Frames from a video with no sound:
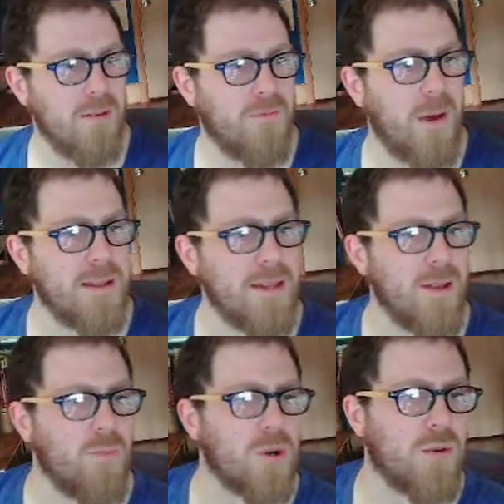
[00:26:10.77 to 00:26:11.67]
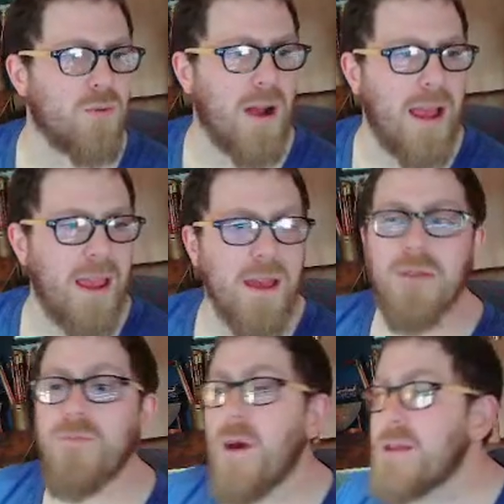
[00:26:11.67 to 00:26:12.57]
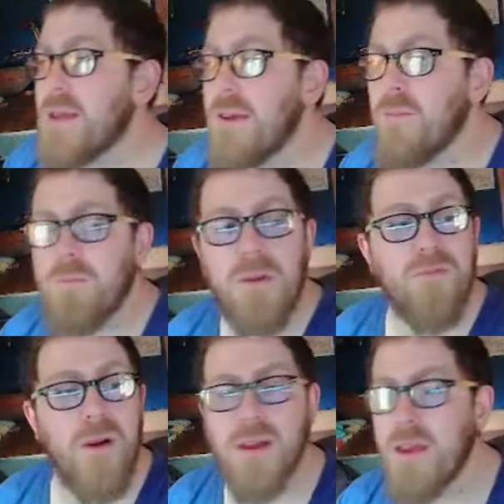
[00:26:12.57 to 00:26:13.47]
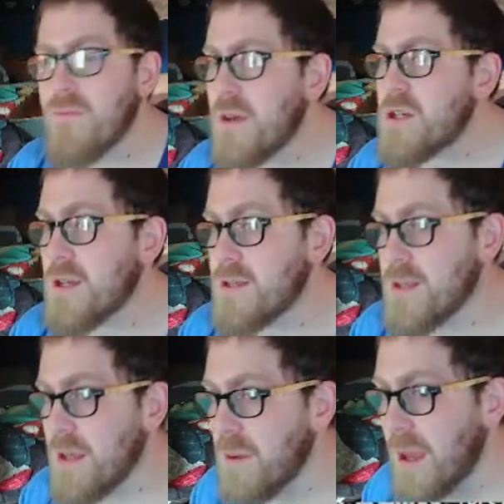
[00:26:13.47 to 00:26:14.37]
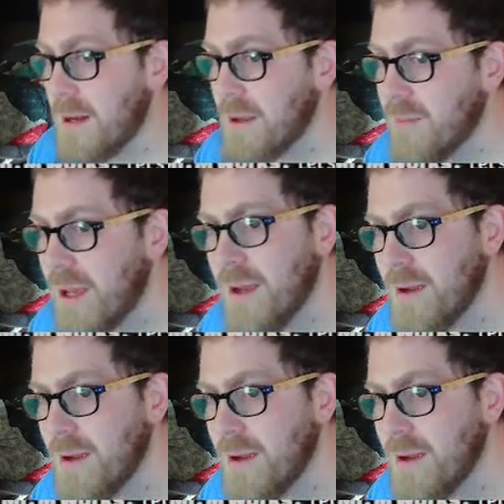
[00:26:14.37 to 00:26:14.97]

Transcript: 13 would cry. 13 would be fucking vicious. Are you kidding me?